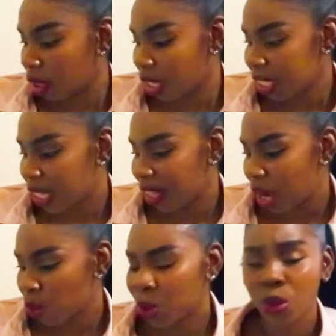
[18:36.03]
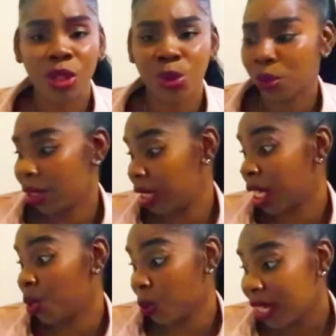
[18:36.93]
they said that was only
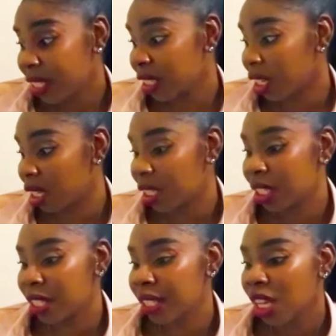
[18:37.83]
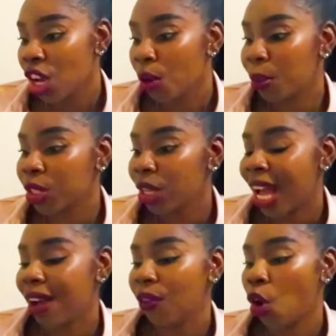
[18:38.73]
$220, but you
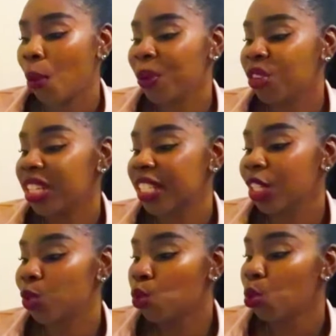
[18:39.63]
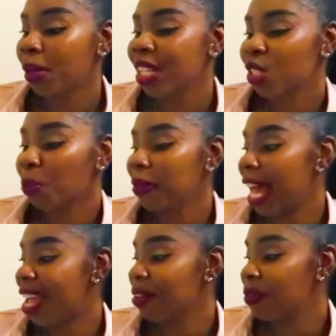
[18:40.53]
have the operating room
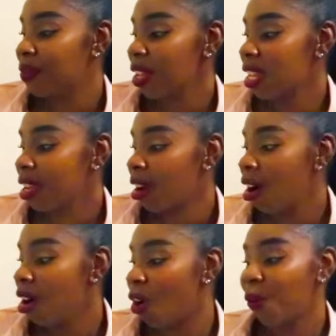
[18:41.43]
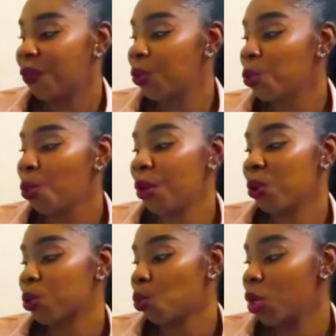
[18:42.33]
supply fee of
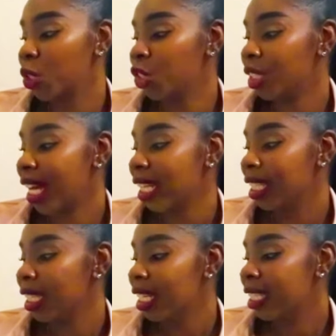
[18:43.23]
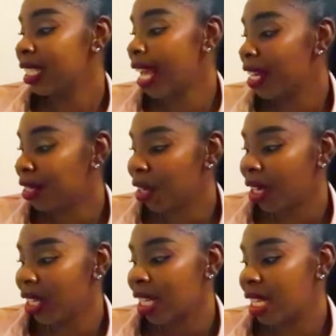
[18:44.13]

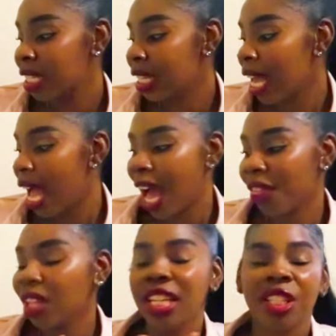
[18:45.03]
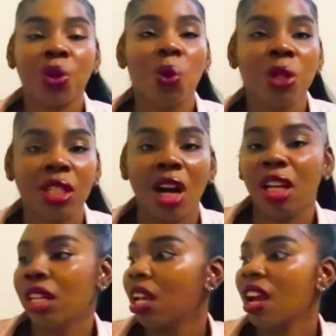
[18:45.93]
$2,110, and the list goes
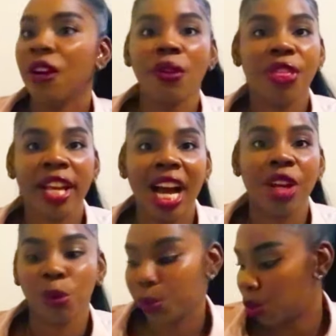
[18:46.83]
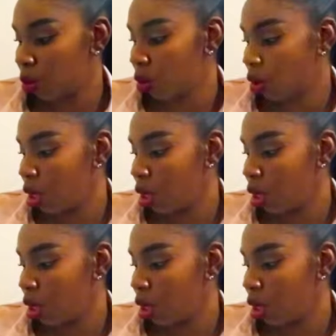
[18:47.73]
on. Everything add up to